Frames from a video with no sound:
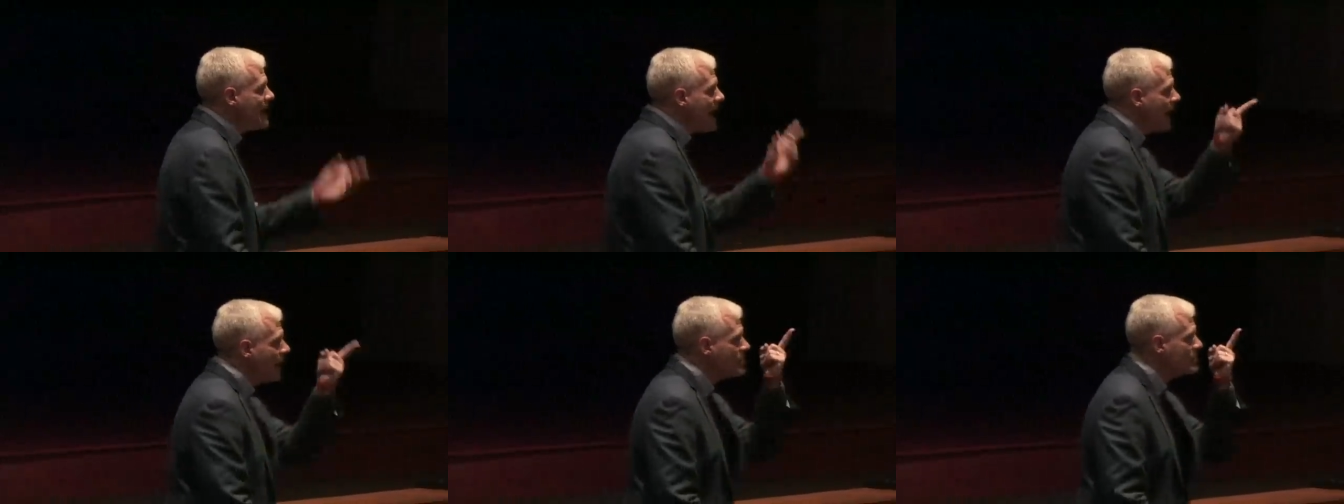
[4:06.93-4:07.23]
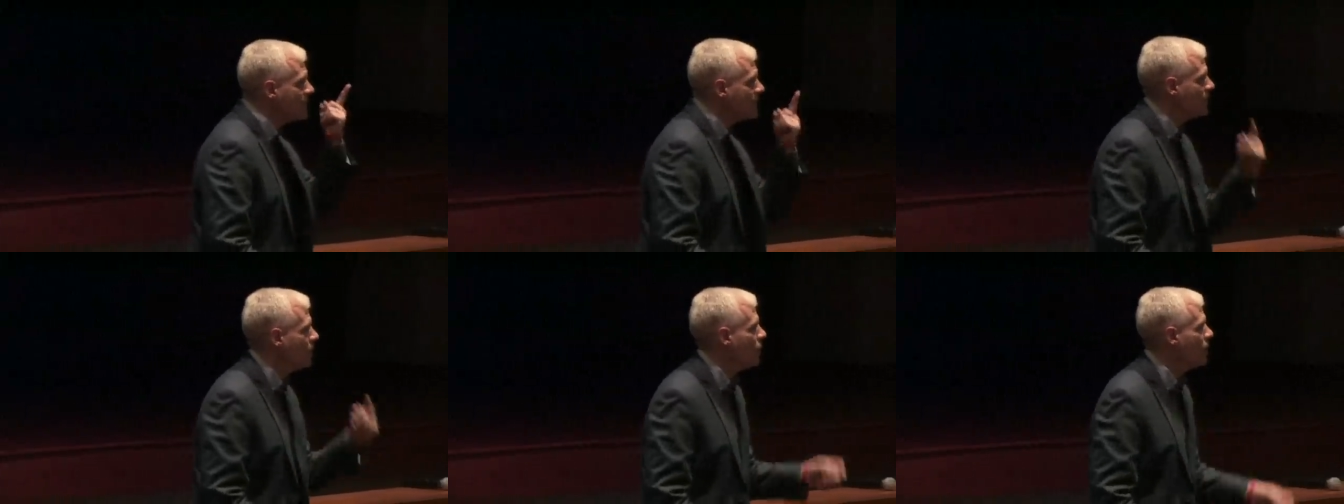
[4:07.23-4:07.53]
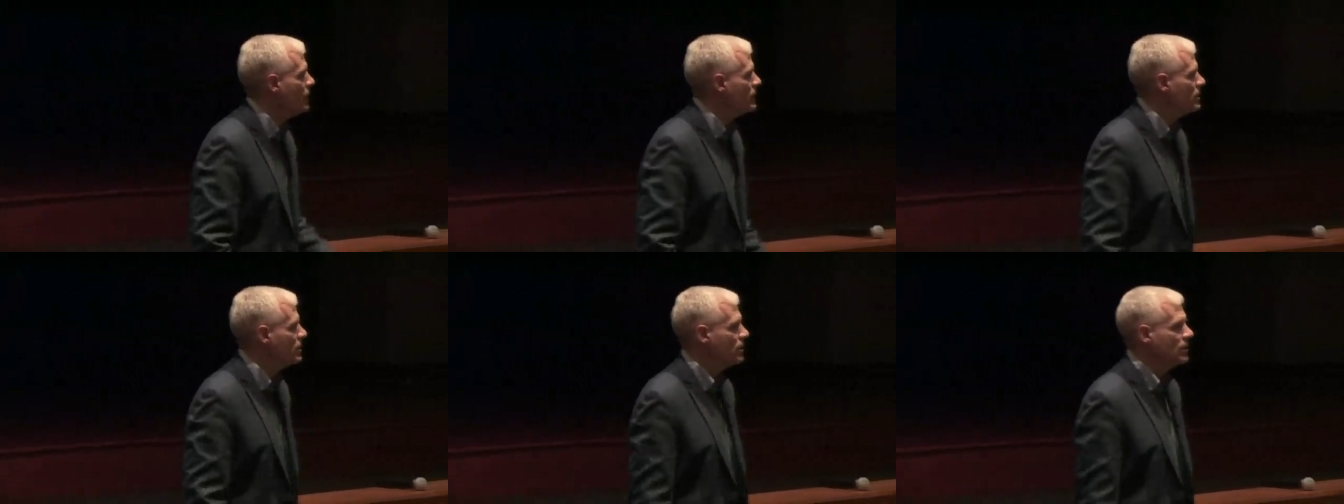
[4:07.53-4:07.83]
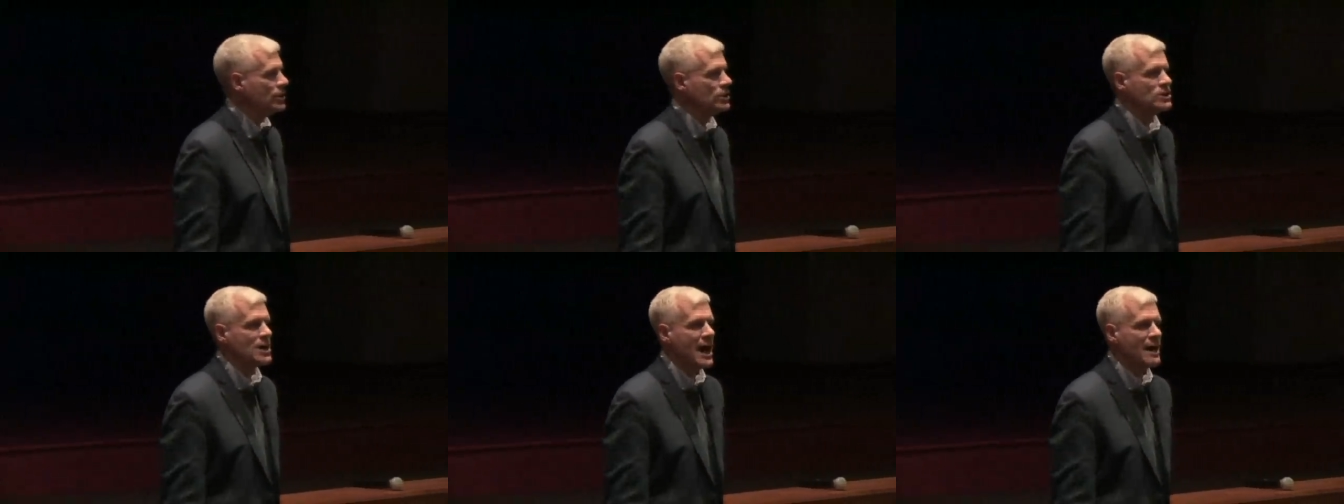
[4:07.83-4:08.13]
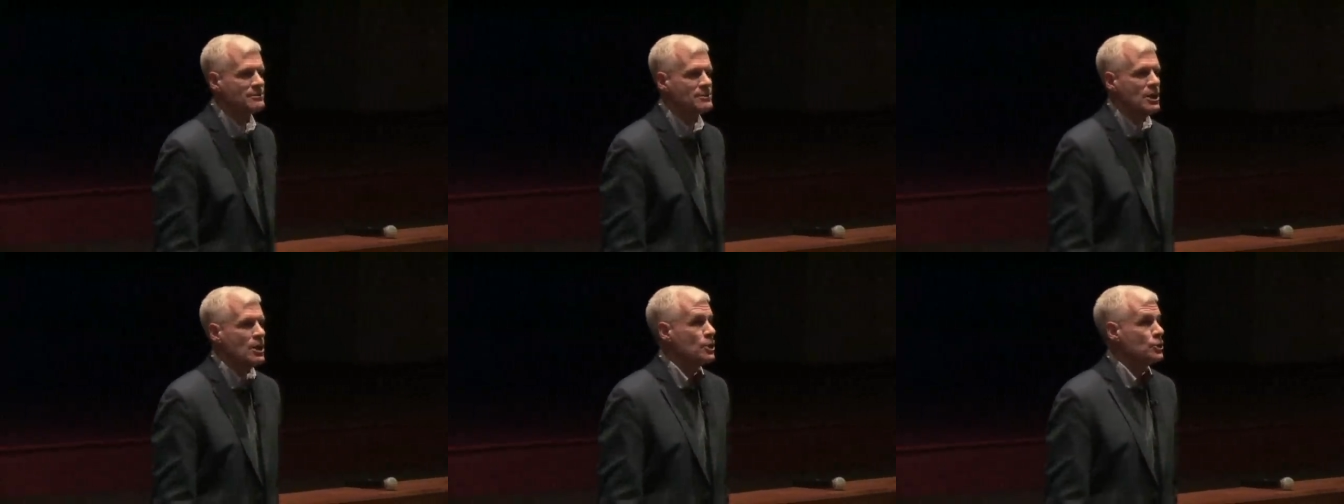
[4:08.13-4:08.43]
how'd you get good at your
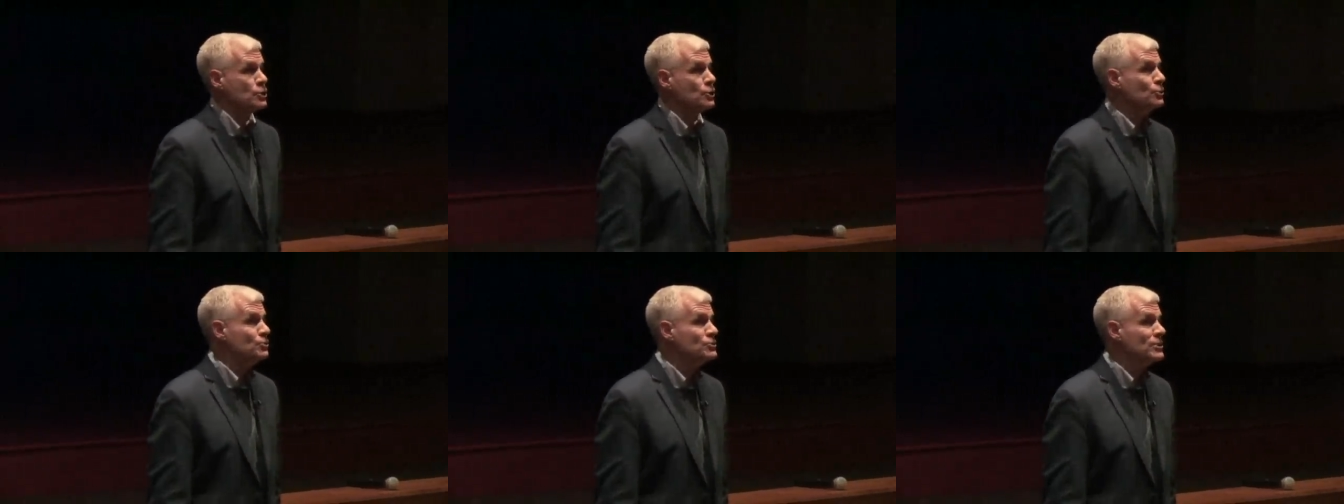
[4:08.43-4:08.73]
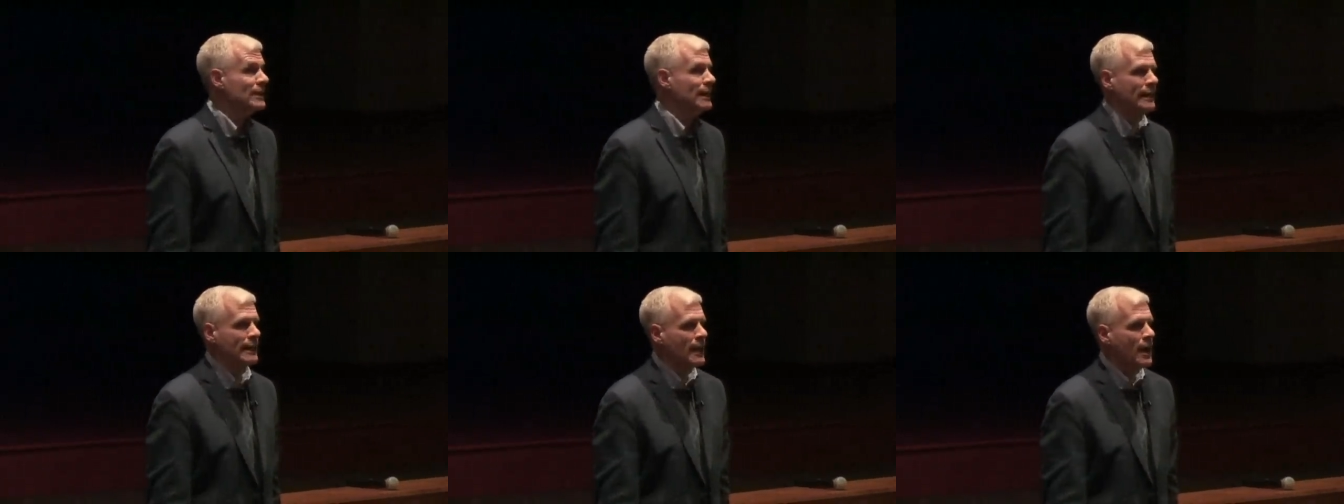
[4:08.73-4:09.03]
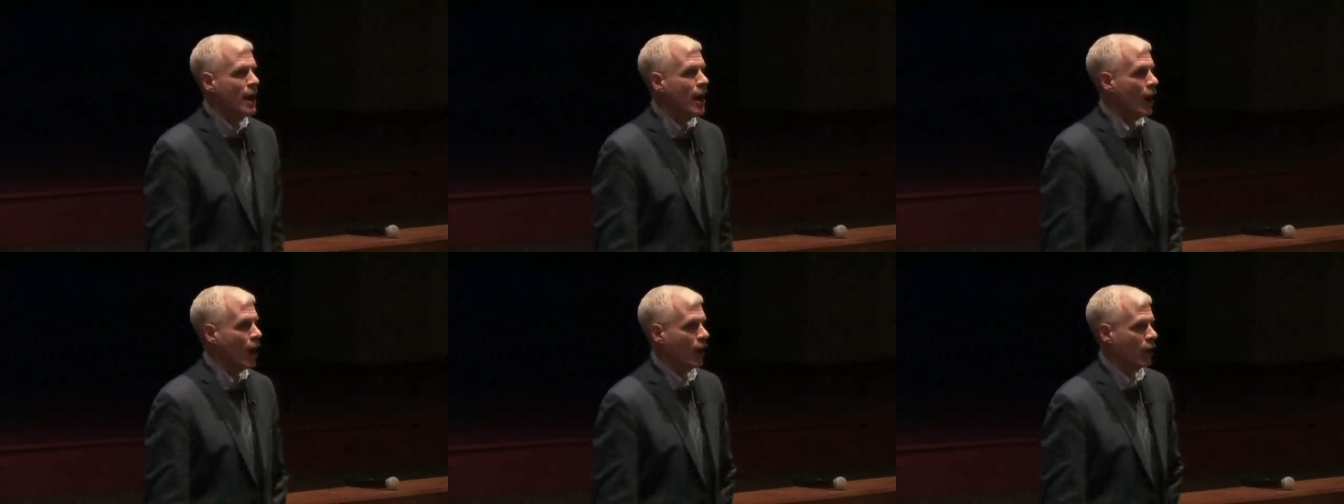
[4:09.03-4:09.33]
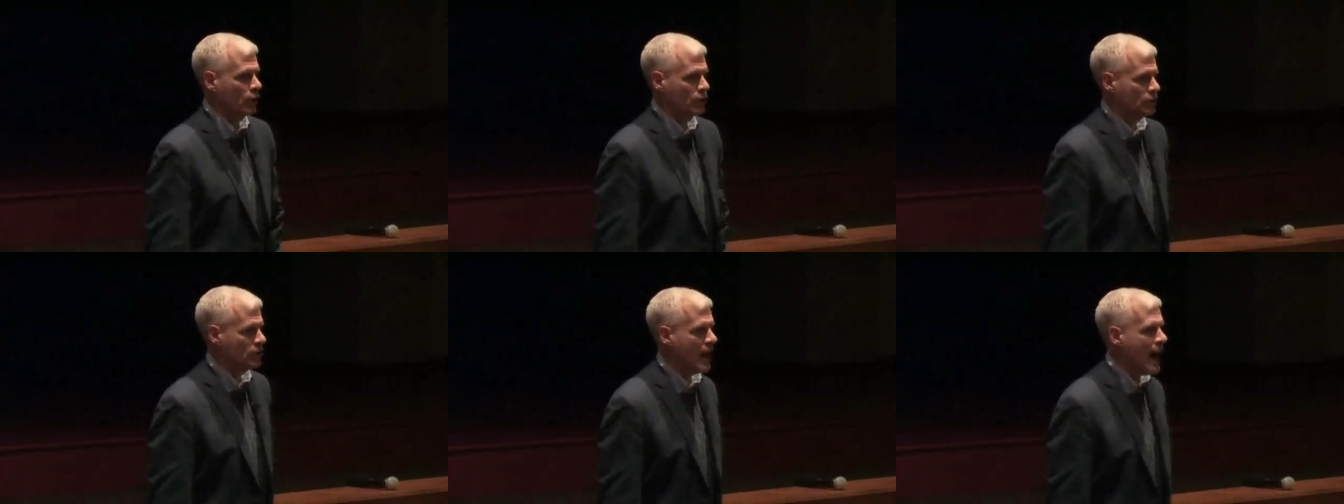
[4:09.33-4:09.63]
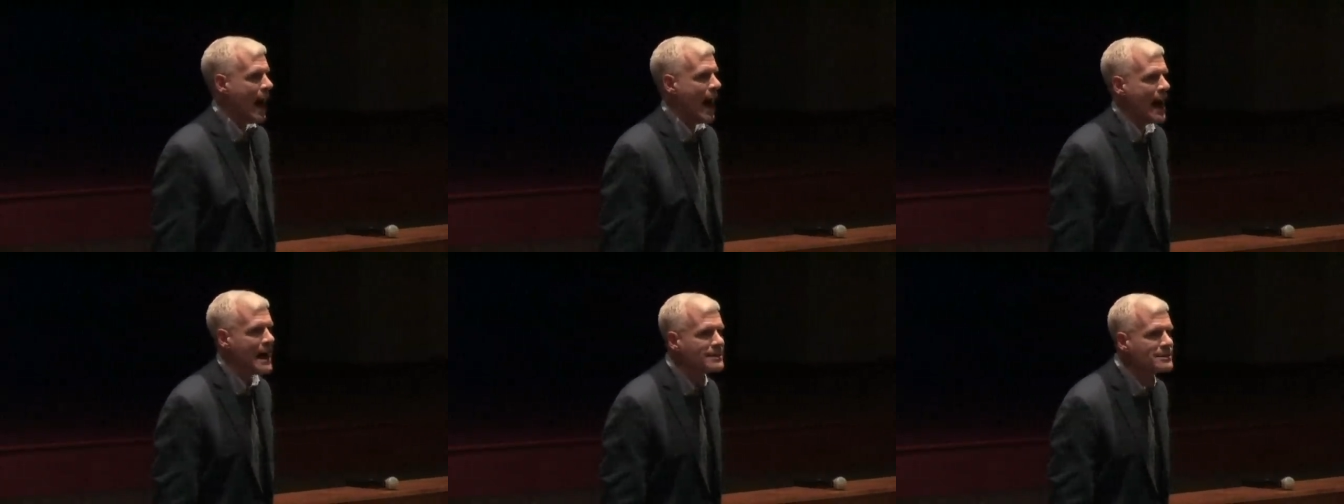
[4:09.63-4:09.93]
jobs? You did it a
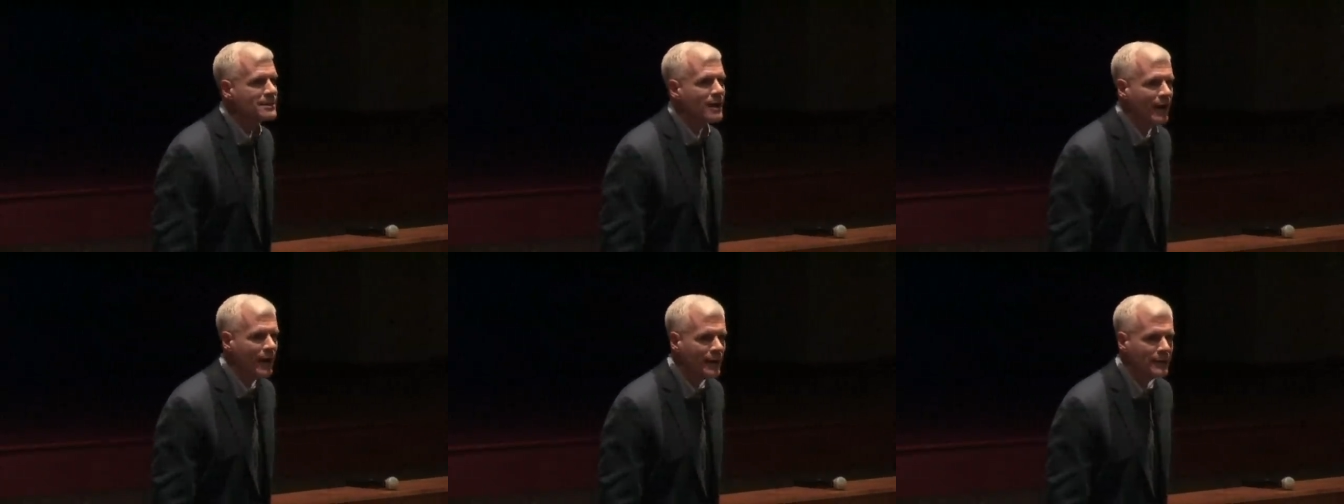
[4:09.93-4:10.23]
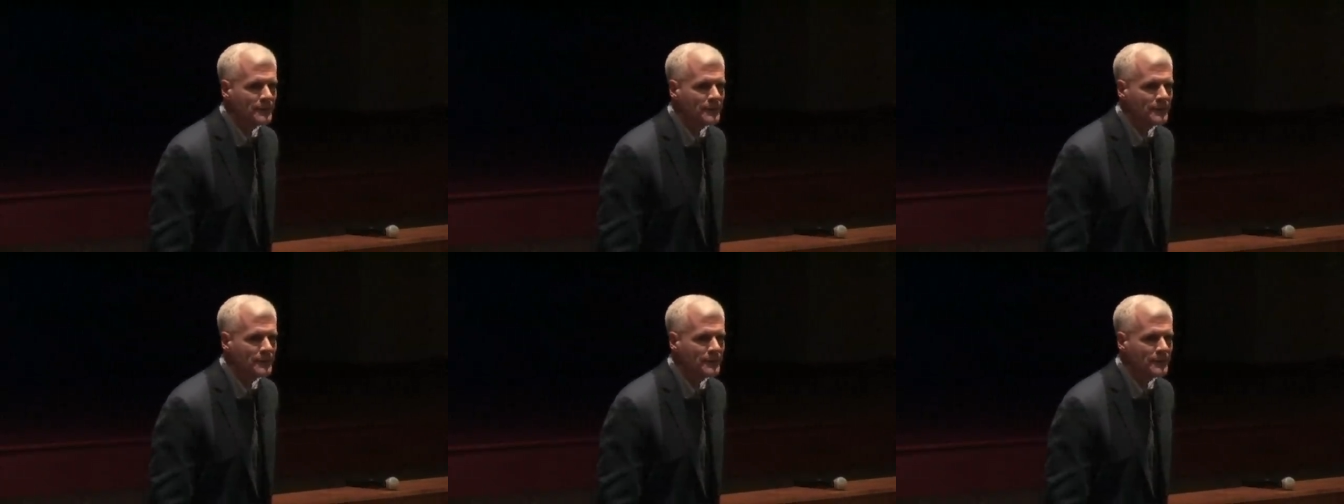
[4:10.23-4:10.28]
lot.